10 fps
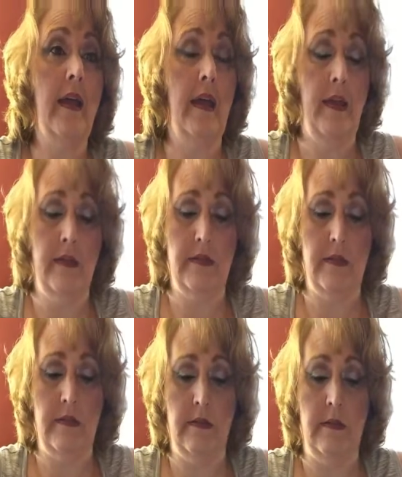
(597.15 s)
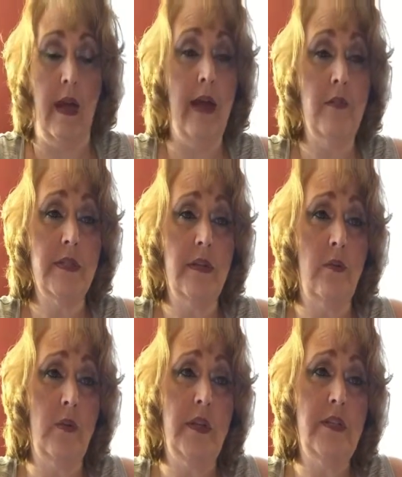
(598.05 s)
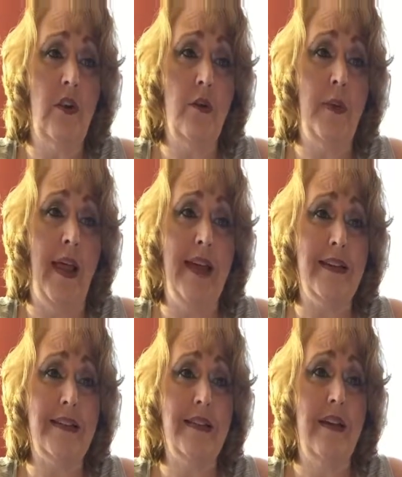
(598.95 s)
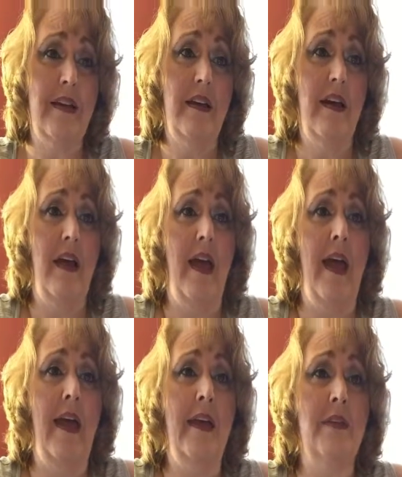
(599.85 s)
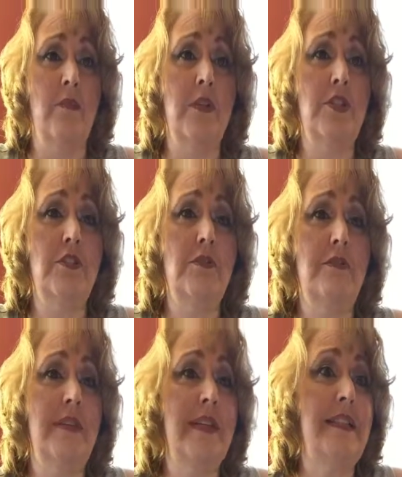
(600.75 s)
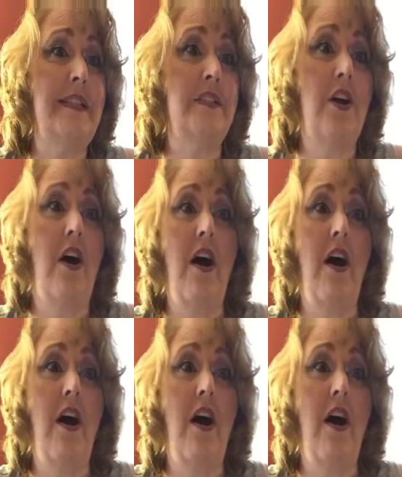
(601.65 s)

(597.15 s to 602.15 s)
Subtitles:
and Kai was in a really dark place. And once you get to